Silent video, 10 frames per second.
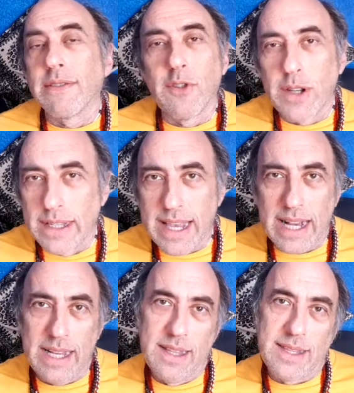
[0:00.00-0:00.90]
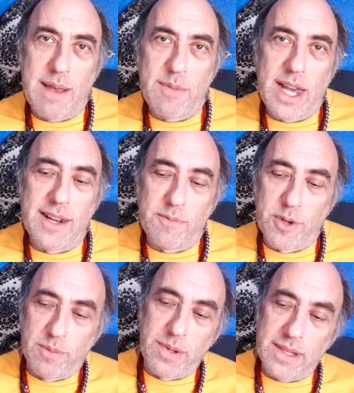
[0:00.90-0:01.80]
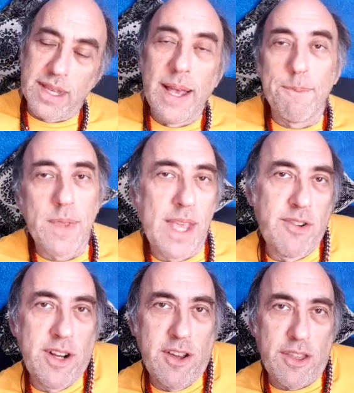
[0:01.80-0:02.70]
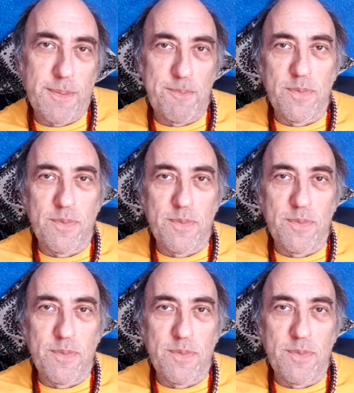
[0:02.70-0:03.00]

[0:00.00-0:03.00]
for exactly the same kind of purpose here on Earth.